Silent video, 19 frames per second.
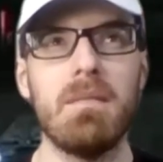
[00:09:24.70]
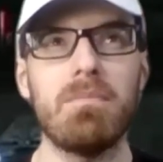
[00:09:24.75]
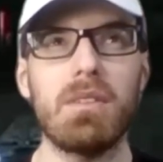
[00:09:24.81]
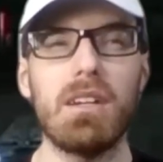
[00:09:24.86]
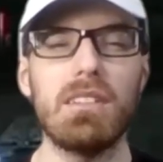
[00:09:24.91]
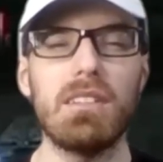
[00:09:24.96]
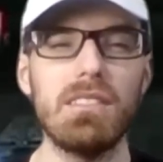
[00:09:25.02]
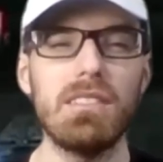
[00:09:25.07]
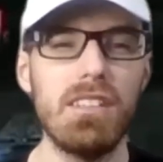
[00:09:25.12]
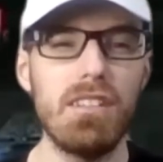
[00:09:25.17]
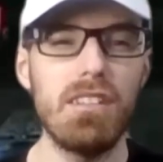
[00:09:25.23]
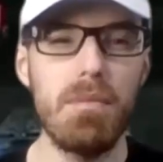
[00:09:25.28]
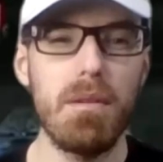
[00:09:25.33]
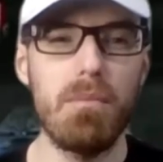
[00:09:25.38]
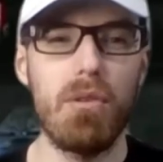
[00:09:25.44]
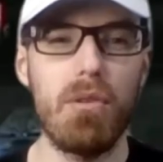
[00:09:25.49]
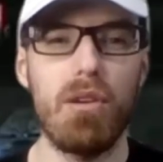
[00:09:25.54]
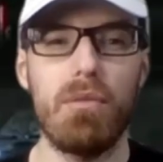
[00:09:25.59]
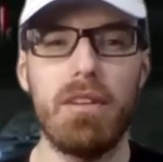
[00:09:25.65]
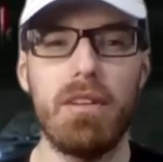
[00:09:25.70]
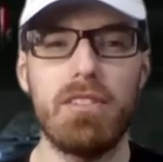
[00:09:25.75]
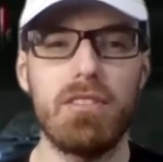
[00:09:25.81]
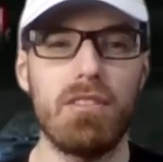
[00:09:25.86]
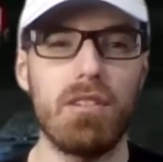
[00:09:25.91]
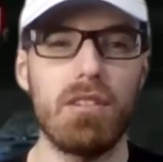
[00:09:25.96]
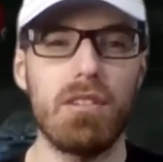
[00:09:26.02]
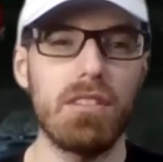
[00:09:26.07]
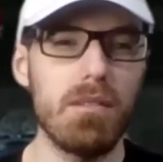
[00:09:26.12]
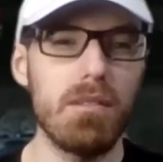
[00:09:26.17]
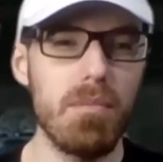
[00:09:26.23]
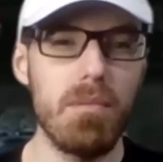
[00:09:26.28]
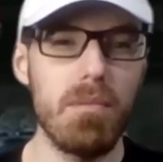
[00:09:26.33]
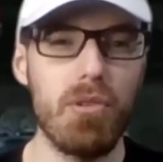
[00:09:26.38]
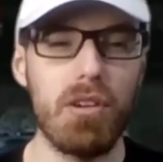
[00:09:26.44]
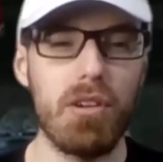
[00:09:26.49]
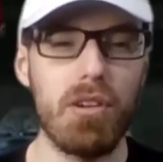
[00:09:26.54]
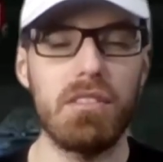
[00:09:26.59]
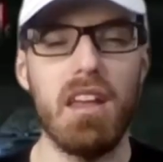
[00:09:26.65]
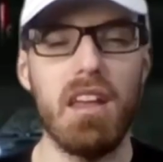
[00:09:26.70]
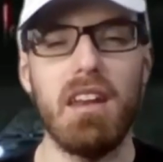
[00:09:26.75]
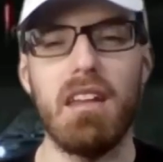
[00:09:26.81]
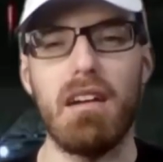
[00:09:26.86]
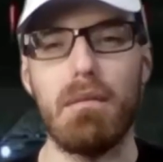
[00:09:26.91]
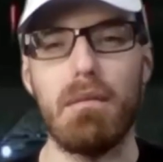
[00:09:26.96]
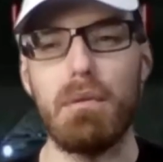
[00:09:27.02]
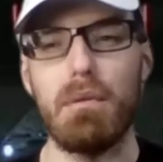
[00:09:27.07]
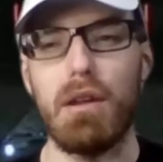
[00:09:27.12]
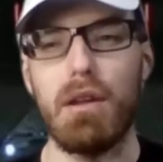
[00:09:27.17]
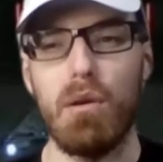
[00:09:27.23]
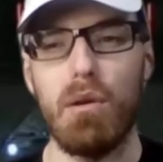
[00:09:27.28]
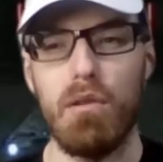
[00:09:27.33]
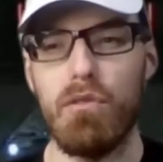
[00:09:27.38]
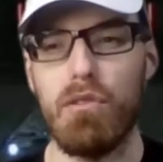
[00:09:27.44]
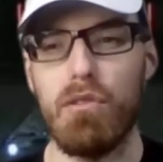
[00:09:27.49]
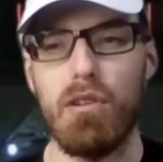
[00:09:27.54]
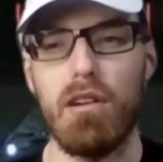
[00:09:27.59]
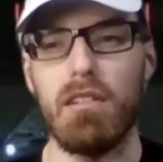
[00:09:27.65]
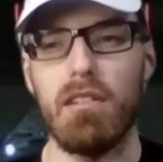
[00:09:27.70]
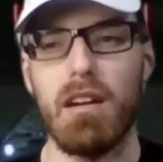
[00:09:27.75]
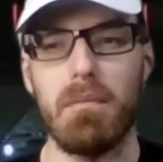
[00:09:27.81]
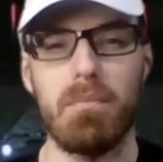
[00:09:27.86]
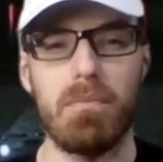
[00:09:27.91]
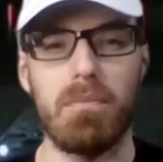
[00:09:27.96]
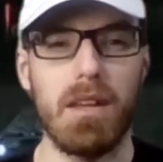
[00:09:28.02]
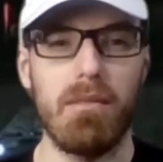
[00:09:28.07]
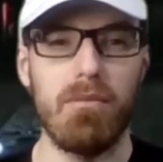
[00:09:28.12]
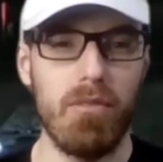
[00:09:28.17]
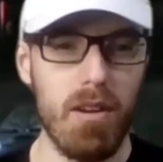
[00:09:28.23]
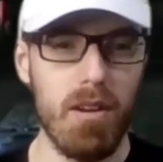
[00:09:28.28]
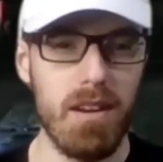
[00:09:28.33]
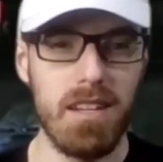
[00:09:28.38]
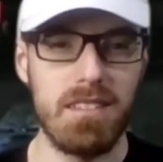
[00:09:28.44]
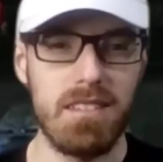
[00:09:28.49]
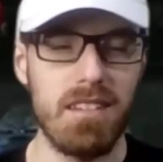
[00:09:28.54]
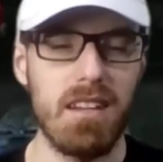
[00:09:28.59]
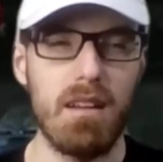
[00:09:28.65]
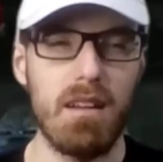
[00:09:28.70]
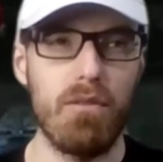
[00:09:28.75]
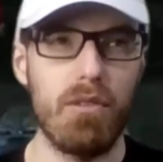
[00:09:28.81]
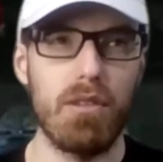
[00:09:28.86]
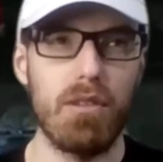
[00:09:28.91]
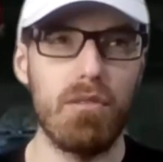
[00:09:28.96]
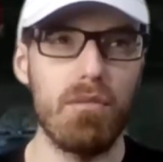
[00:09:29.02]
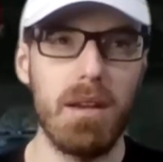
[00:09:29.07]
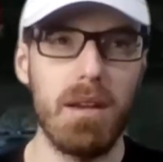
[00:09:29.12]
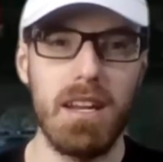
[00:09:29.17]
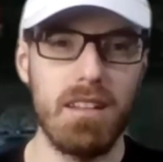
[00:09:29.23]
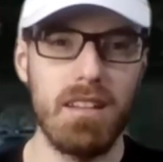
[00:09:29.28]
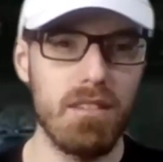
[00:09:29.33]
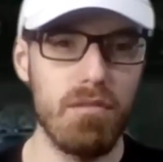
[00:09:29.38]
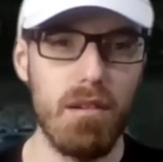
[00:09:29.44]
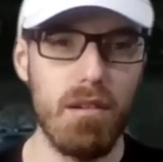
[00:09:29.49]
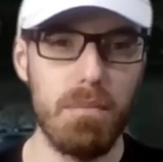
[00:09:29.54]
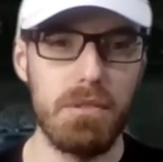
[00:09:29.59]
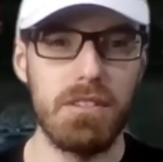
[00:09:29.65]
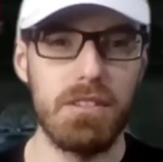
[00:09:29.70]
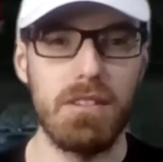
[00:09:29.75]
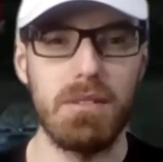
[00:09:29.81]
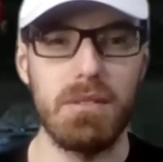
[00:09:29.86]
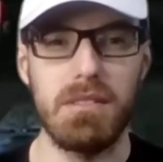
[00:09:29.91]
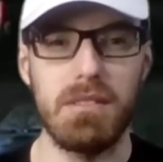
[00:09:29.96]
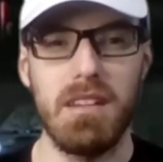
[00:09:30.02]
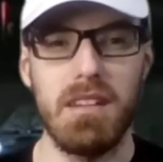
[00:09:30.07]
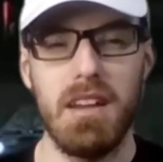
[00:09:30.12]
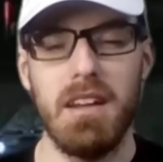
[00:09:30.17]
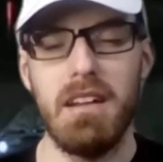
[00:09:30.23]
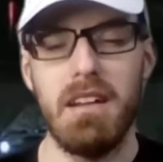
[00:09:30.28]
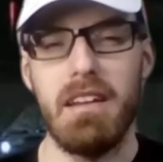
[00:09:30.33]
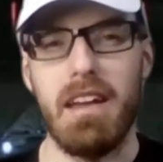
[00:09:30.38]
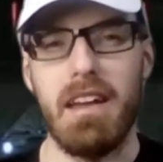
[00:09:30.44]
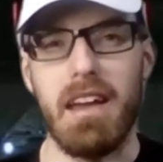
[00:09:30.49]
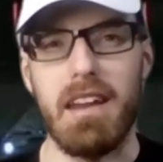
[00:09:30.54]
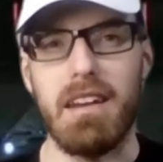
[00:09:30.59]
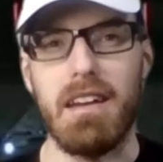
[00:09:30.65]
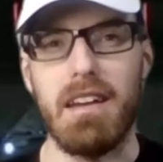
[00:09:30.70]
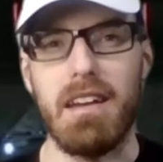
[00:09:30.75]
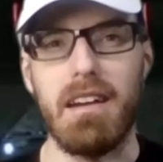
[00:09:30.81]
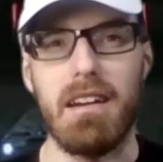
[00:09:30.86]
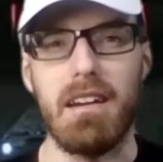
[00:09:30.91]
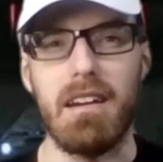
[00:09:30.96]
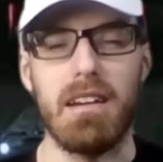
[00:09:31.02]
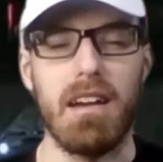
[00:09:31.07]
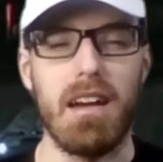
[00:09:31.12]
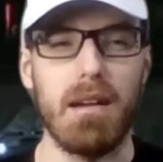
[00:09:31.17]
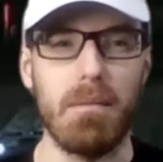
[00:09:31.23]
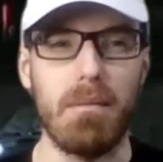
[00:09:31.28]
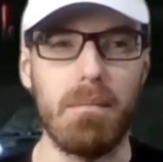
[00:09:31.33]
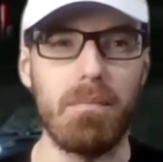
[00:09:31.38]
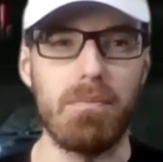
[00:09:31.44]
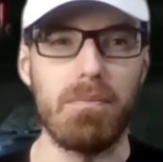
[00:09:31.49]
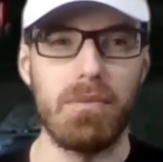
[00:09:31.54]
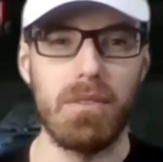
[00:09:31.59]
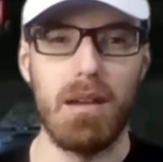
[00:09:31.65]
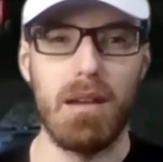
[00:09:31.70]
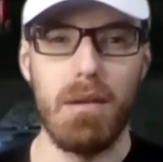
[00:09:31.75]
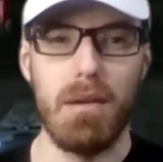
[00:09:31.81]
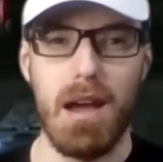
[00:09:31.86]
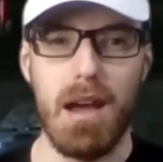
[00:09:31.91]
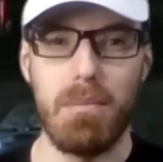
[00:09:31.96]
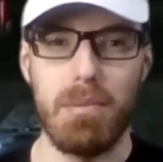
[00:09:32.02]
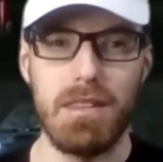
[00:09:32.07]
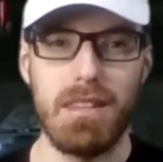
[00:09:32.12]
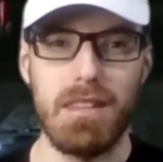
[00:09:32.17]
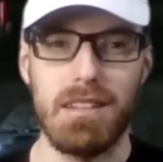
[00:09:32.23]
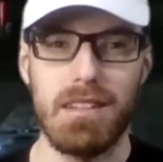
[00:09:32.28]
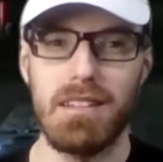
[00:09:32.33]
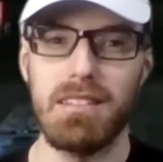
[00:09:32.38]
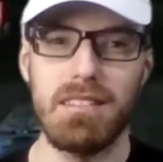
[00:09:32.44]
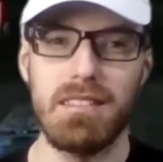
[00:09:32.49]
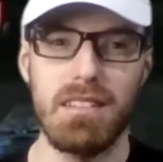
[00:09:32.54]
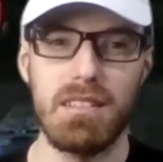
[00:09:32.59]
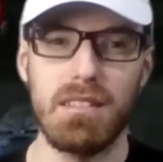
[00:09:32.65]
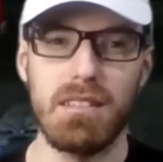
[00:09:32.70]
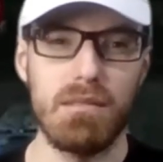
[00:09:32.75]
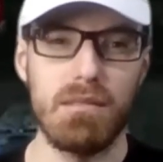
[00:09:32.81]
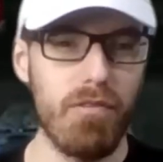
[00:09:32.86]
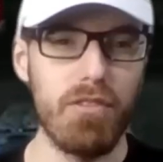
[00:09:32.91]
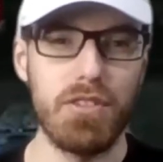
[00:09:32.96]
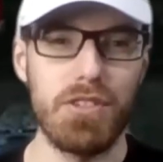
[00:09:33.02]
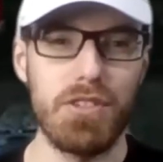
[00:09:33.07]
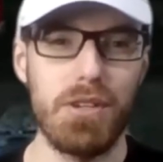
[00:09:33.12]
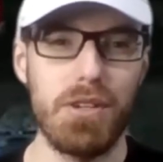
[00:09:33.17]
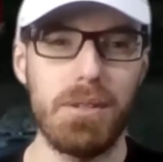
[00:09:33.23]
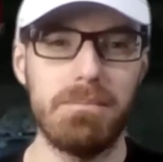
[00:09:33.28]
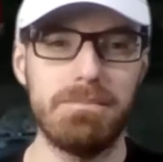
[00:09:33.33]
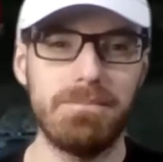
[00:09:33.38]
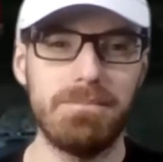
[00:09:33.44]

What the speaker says: a little bit more original or a little bit more cleaned up. But overall, I'm very excited for the remaining 2 episodes, and I'm happy that it exists for sure.